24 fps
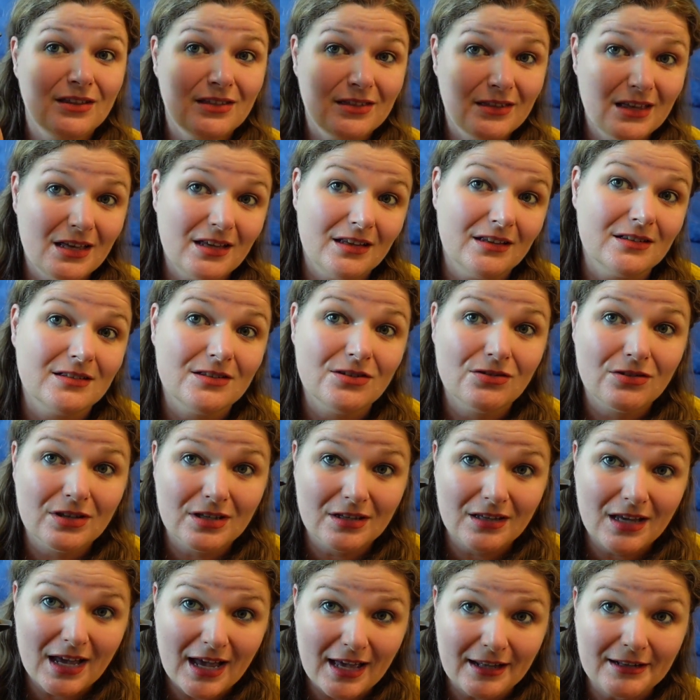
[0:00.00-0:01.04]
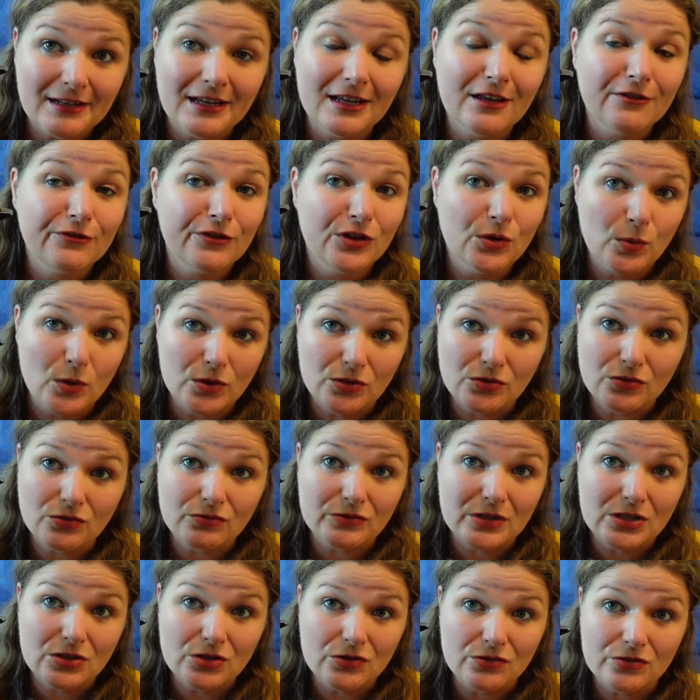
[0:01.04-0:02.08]
things you can get if you want to
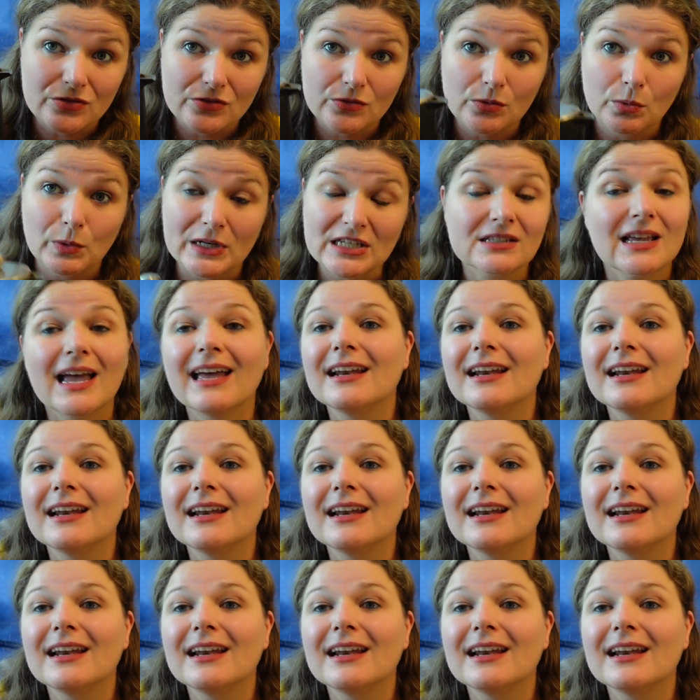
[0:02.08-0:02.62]
reduce waste.